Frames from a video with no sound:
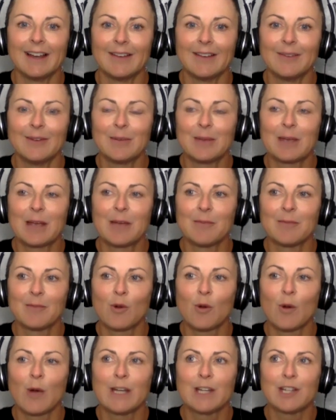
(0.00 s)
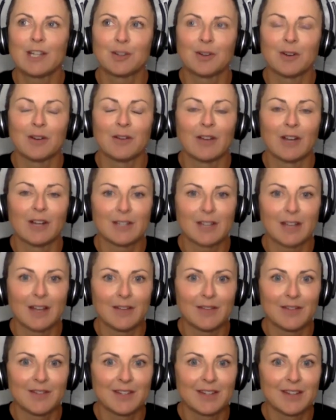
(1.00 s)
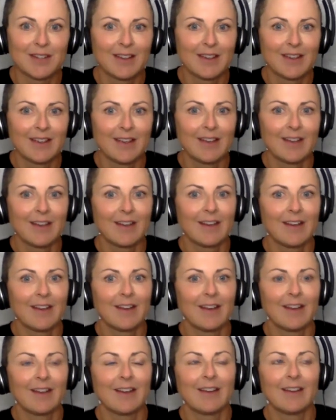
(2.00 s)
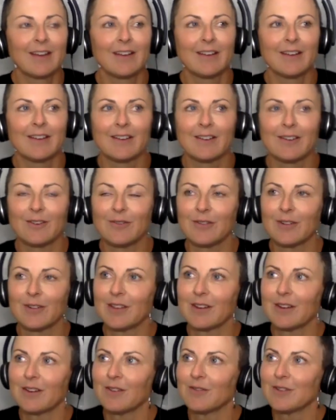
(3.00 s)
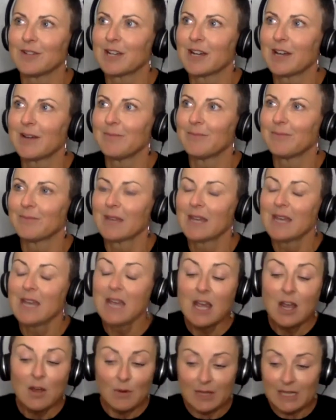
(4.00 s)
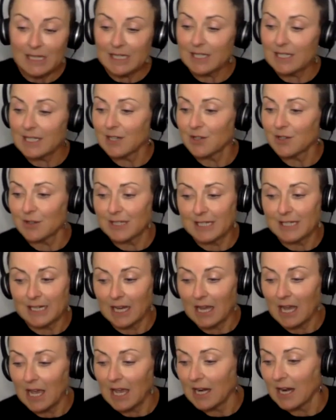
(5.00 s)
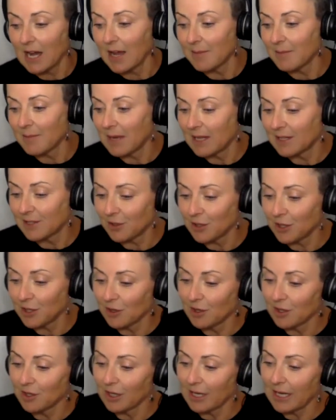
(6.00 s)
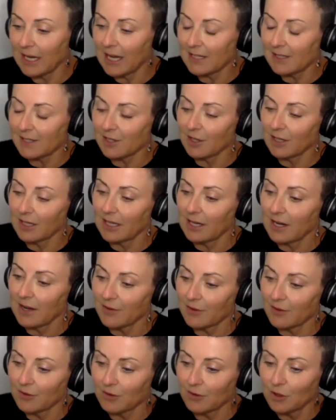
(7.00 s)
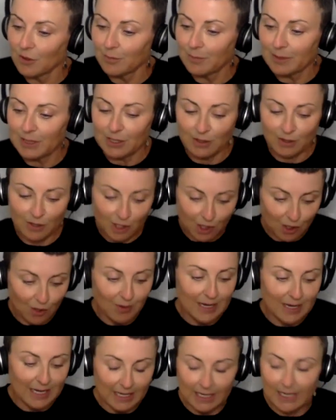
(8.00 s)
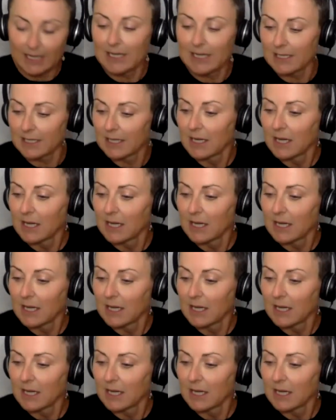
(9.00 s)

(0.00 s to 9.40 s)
We become quite sure of ourselves over time. Well, this is interesting. And so you're looking at starting another group, but you're curating it